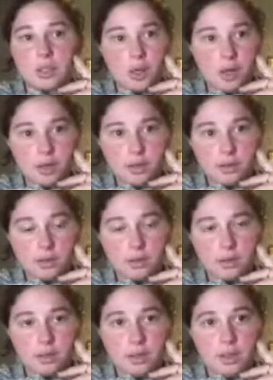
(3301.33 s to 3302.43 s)
of dogs,
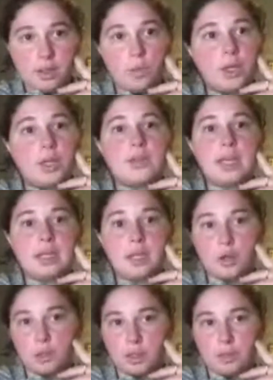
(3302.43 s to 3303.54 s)
what are you saying
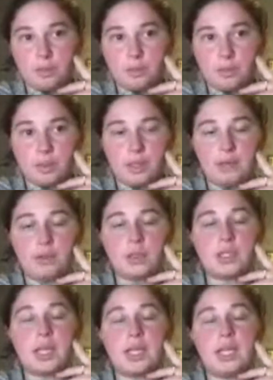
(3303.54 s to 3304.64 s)
no to? If you're
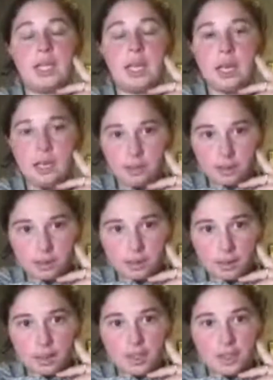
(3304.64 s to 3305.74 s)
saying yes
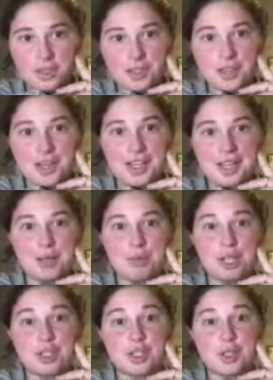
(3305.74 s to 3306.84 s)
to training in a
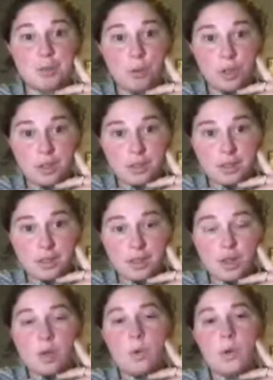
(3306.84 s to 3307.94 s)
bunch of sports,
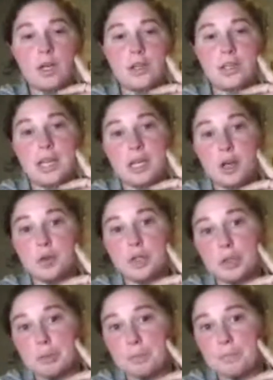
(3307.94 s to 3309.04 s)
what are you saying no
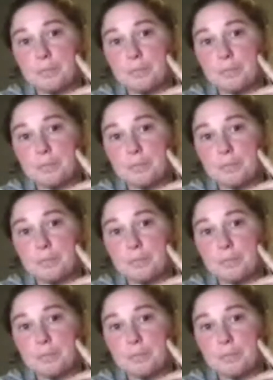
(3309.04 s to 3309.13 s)
to?